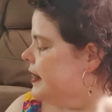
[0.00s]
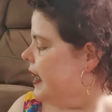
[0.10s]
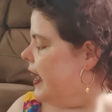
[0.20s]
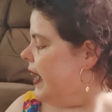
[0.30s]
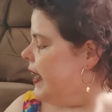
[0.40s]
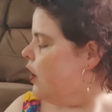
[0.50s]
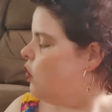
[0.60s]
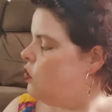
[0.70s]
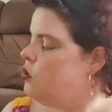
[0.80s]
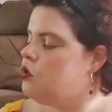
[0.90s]
I
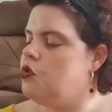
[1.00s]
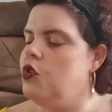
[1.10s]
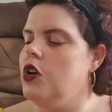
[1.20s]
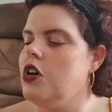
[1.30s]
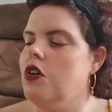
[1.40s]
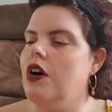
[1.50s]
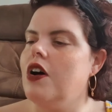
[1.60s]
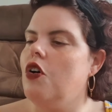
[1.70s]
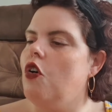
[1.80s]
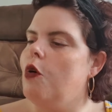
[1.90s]
also got a
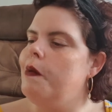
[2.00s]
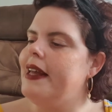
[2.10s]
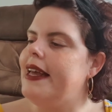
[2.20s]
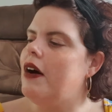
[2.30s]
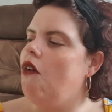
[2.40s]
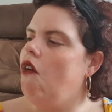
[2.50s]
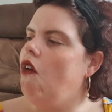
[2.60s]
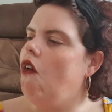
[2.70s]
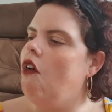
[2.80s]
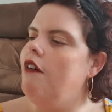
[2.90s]
copy
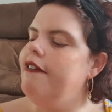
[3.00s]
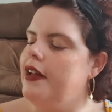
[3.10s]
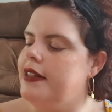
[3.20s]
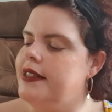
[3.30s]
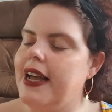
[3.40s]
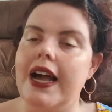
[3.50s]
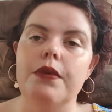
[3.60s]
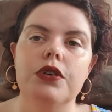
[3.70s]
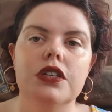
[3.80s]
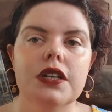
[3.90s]
of
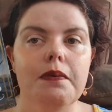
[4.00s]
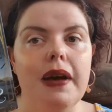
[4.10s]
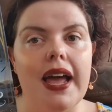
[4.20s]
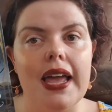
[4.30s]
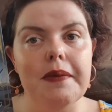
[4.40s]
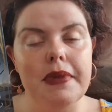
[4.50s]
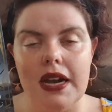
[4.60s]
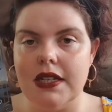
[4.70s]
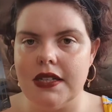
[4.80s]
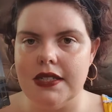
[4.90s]
Skyward by
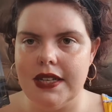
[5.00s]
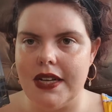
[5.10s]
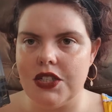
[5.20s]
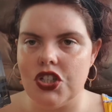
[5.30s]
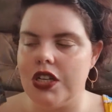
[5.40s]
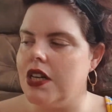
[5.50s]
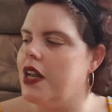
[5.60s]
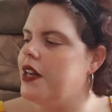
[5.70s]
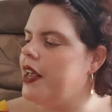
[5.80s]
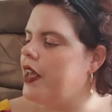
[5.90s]
Brandon Sanderson.
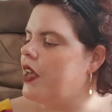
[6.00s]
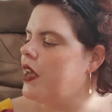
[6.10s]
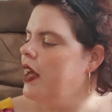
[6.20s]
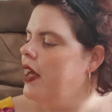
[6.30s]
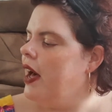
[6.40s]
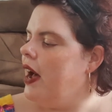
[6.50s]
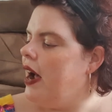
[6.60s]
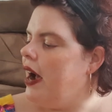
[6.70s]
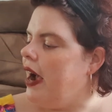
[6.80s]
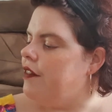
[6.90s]
Now,
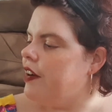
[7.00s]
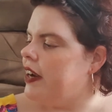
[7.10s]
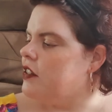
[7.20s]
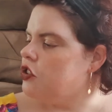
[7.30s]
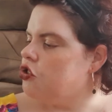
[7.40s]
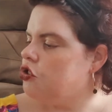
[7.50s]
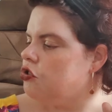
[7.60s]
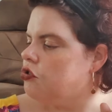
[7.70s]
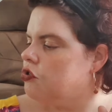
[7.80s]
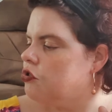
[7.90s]
I've read
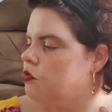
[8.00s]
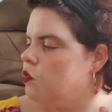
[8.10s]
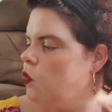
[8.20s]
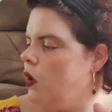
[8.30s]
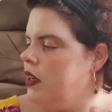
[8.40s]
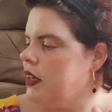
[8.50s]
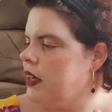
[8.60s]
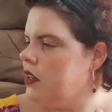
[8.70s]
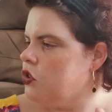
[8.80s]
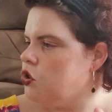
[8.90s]

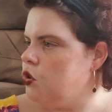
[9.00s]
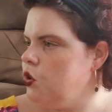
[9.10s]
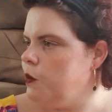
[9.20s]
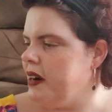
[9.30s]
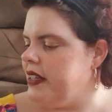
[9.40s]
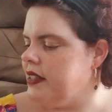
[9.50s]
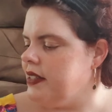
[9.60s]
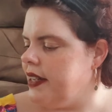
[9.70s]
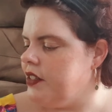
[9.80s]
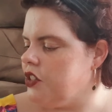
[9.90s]
one solo Brandon
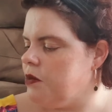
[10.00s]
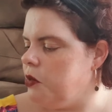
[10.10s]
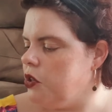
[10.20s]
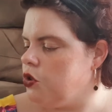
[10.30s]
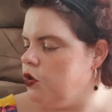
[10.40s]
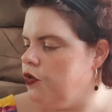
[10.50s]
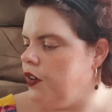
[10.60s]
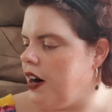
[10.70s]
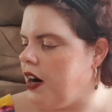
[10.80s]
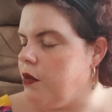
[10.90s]
Sanderson book so
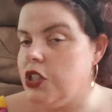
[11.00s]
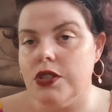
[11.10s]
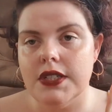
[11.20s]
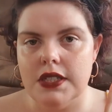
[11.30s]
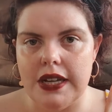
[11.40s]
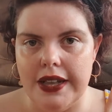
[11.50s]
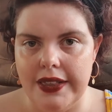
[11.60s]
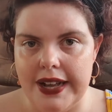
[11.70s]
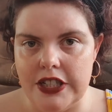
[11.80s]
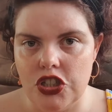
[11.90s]
far, which is
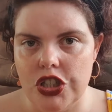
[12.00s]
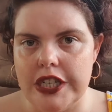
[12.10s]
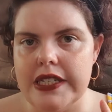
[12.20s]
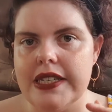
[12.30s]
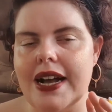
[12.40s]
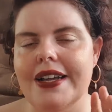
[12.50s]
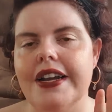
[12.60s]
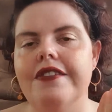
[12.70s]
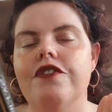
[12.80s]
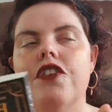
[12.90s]
Elantris, and
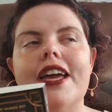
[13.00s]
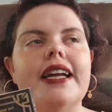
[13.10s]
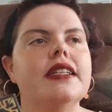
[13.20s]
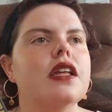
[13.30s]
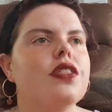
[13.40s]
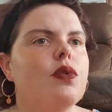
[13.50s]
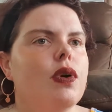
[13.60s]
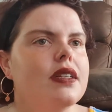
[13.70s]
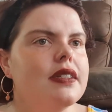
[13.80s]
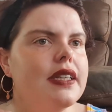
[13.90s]
I've read the
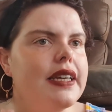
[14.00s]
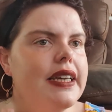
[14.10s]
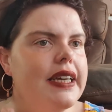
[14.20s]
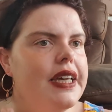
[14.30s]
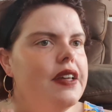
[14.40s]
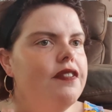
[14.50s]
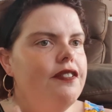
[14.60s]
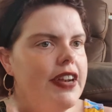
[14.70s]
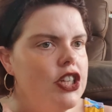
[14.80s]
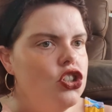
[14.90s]
ones that he
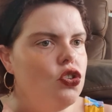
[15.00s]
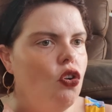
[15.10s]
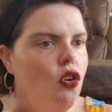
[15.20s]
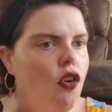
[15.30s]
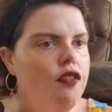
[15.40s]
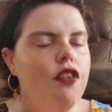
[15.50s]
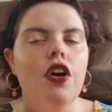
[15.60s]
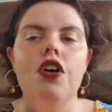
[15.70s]
finished off